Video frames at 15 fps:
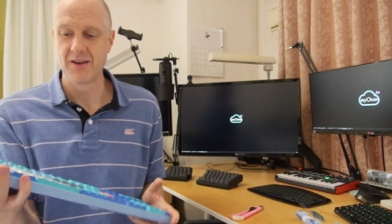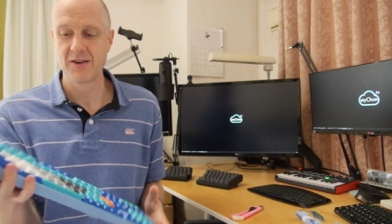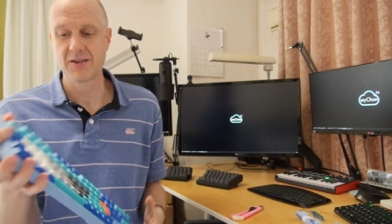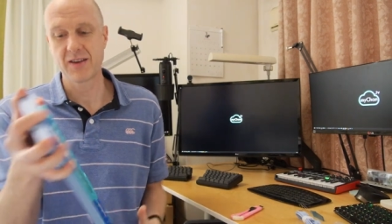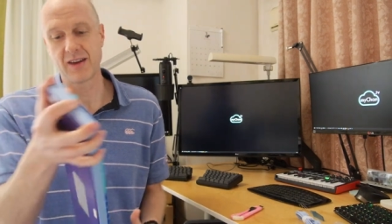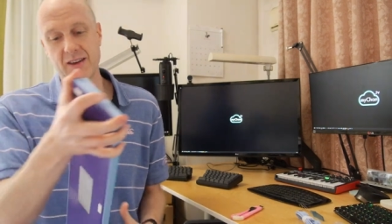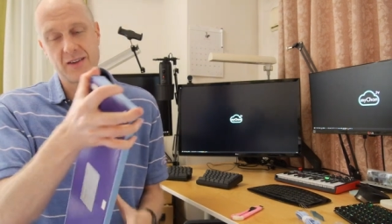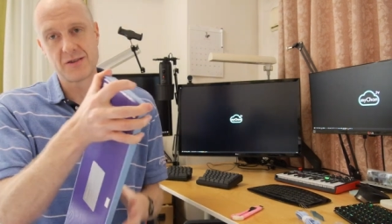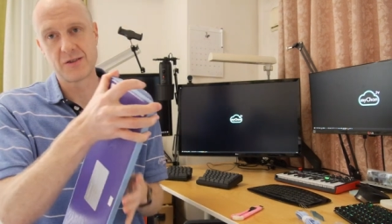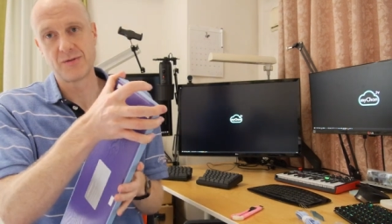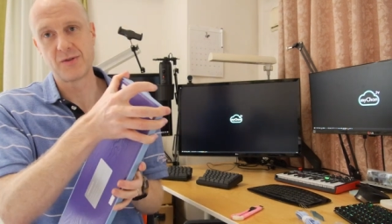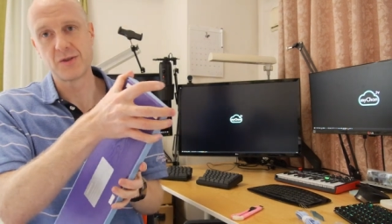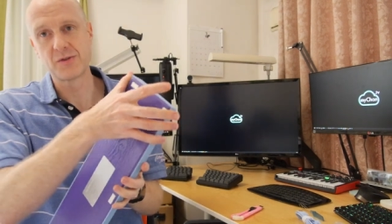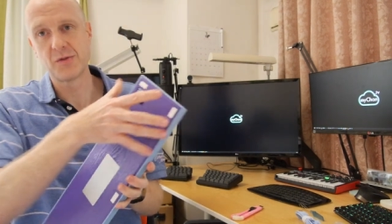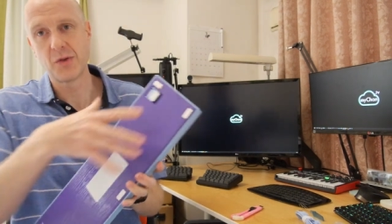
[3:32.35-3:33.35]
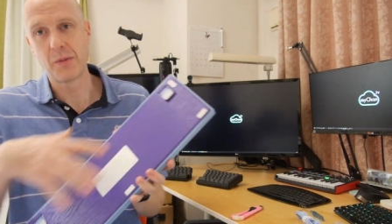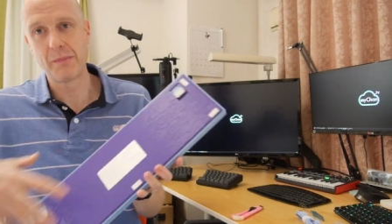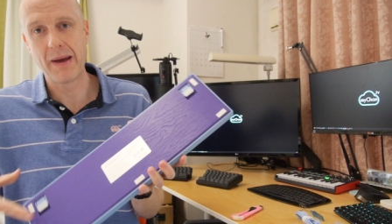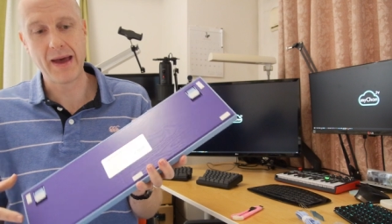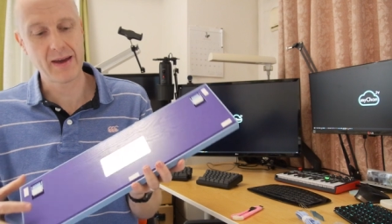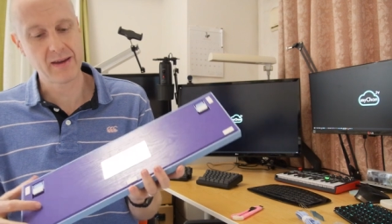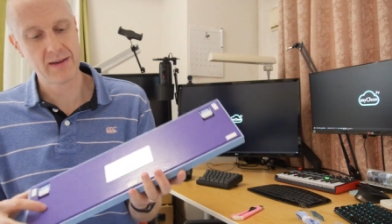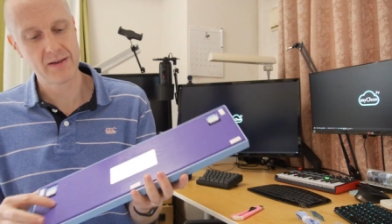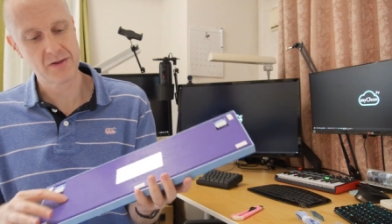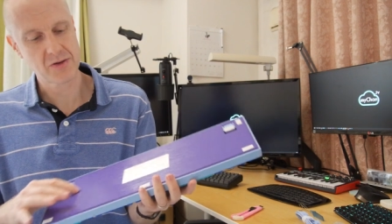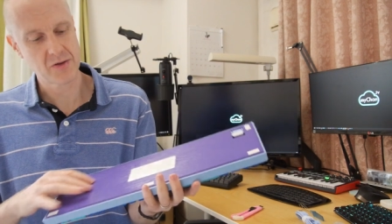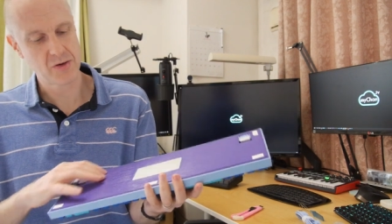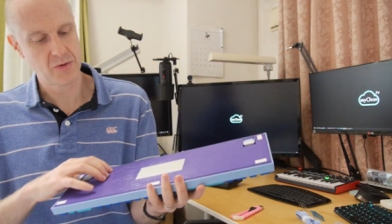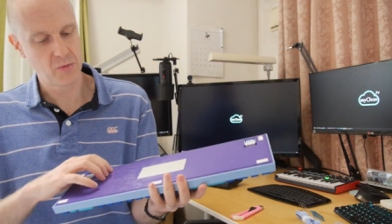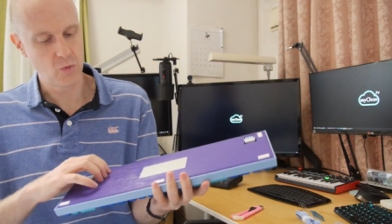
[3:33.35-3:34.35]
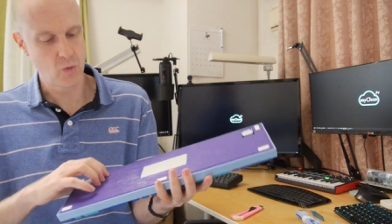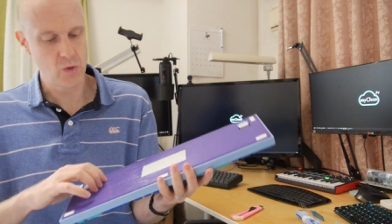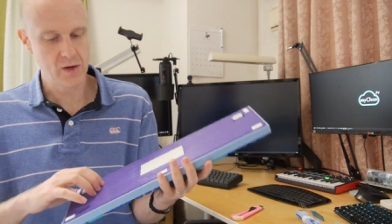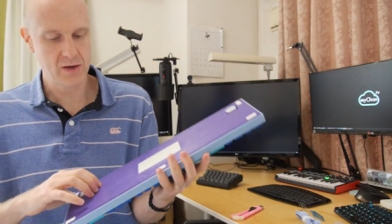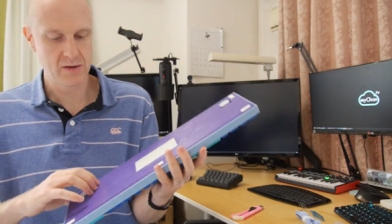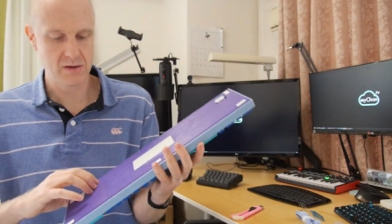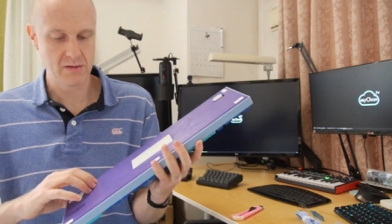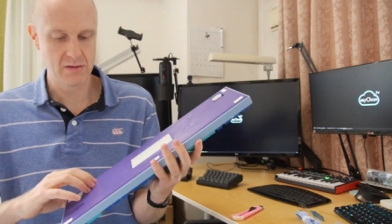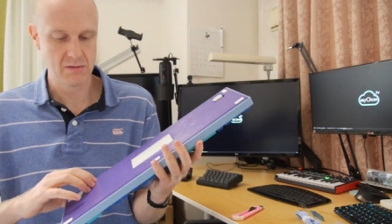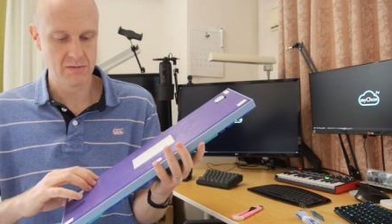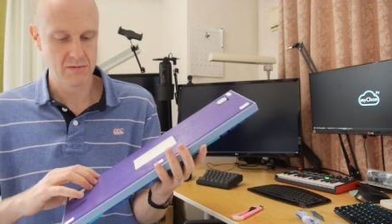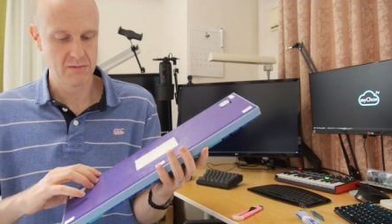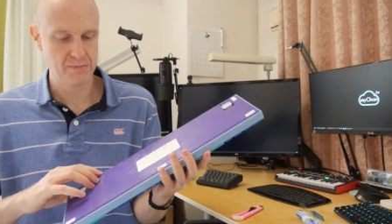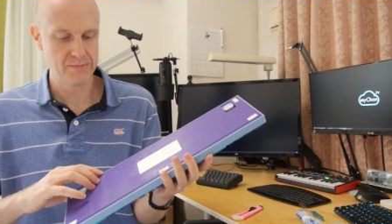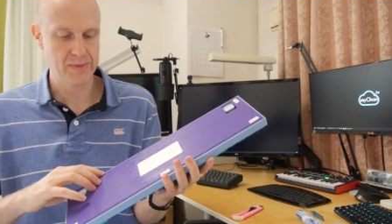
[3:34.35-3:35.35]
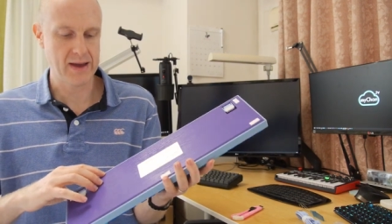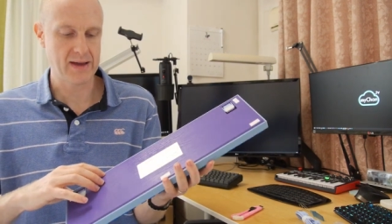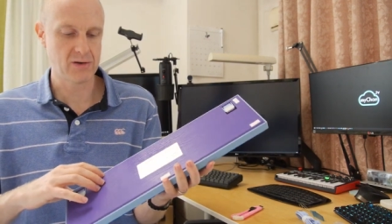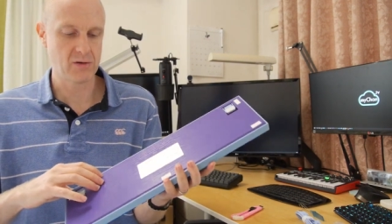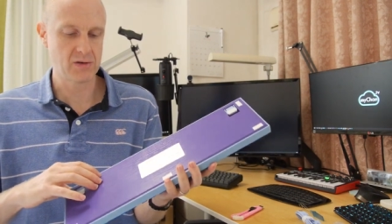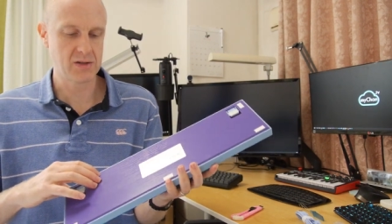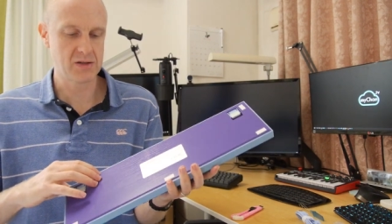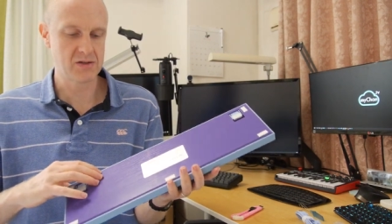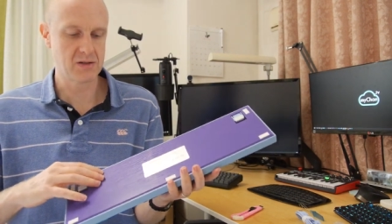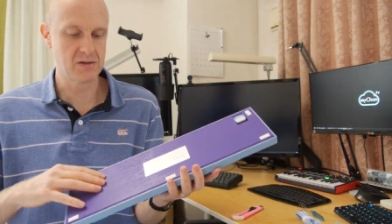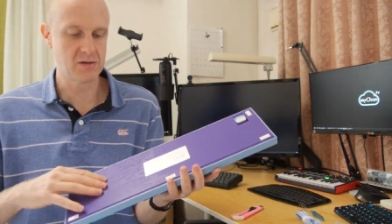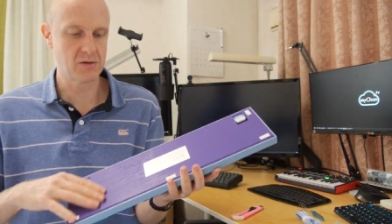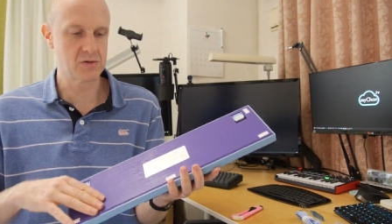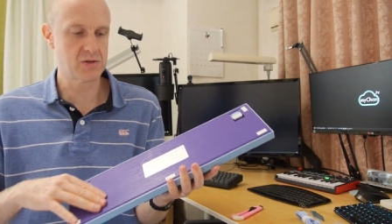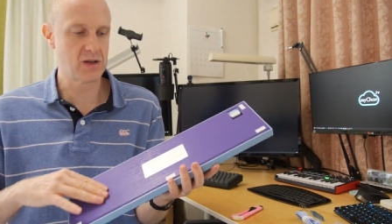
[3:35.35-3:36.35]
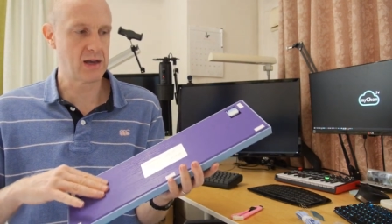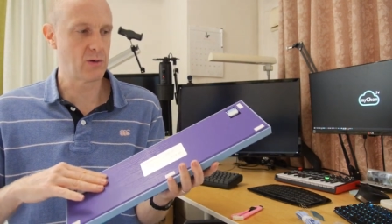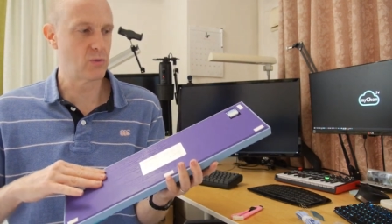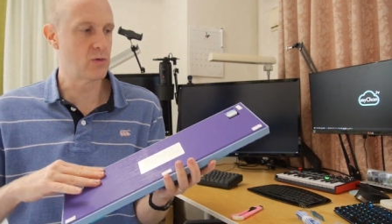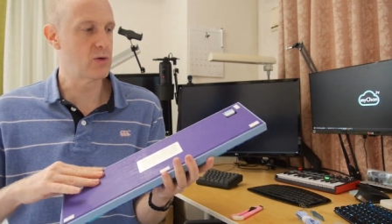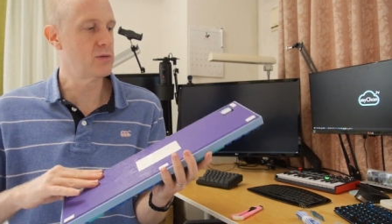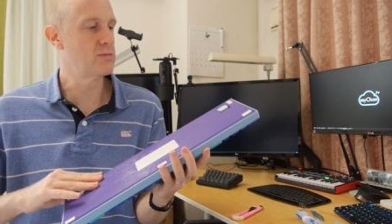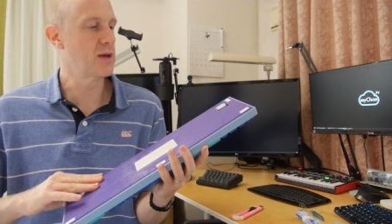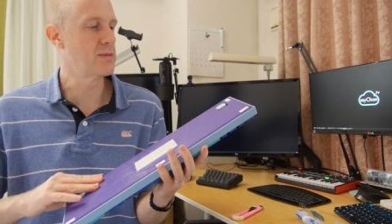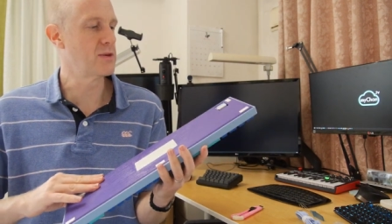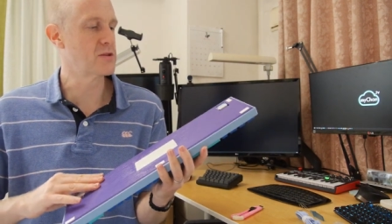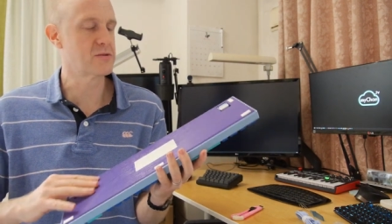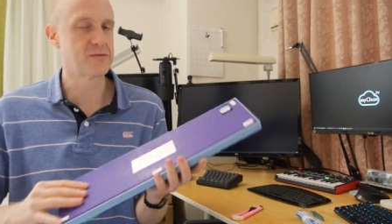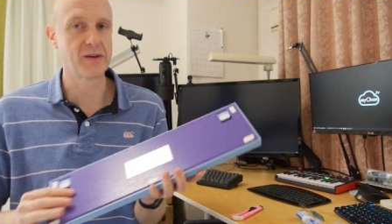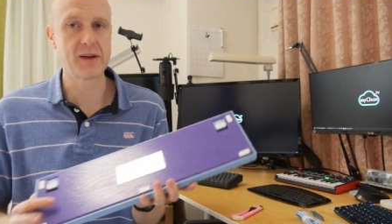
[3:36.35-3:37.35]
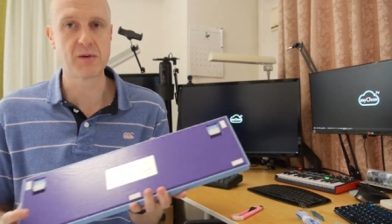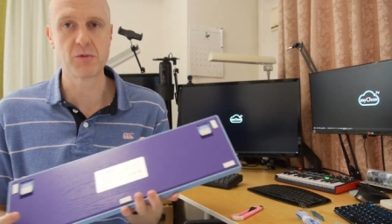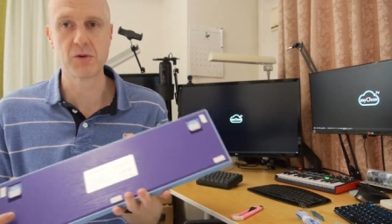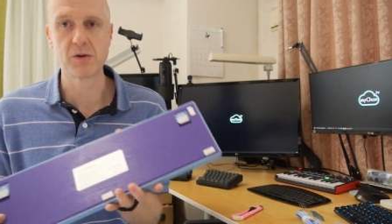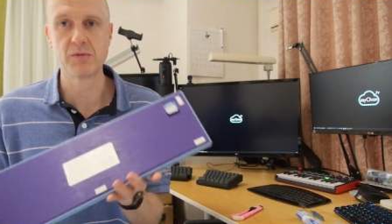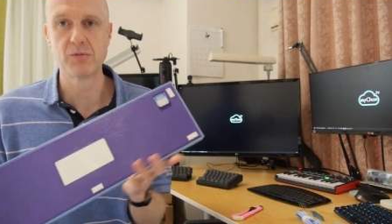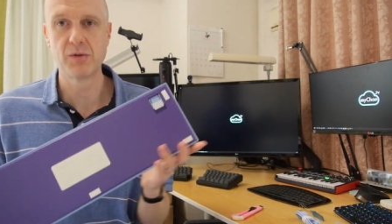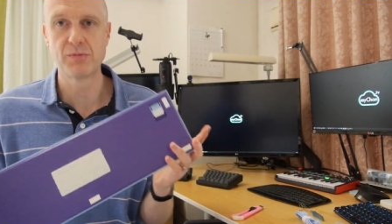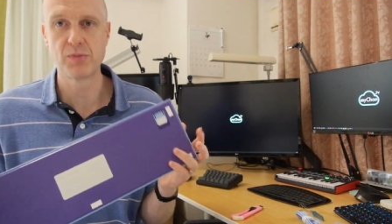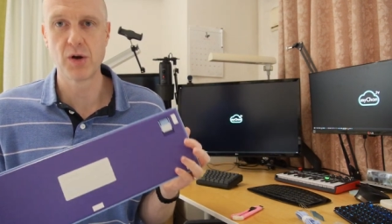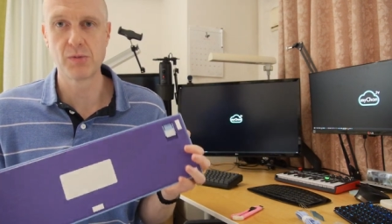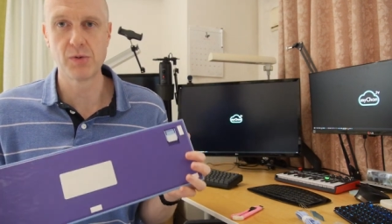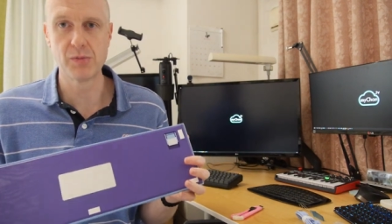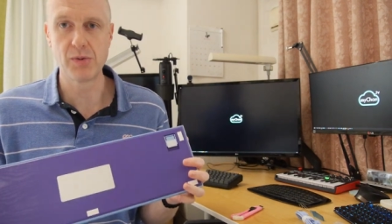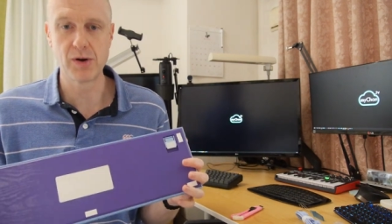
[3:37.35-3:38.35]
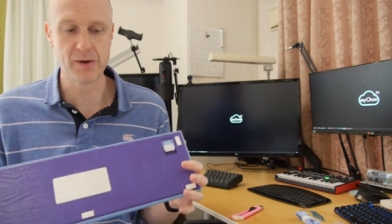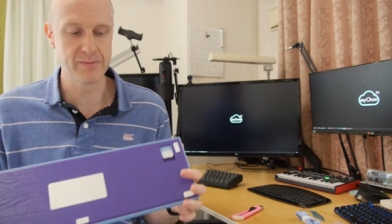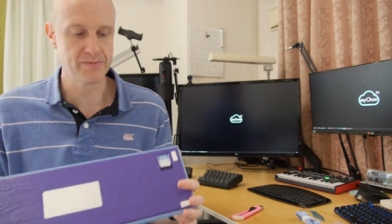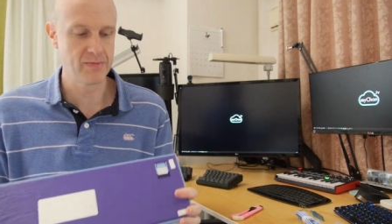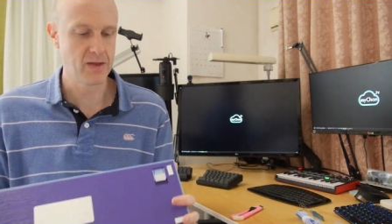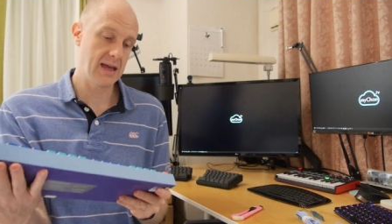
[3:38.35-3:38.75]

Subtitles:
Okay, so first of all, the back, it's got a wooden back, or at least it looks like wood. Maybe it's fake wood with purple bottom.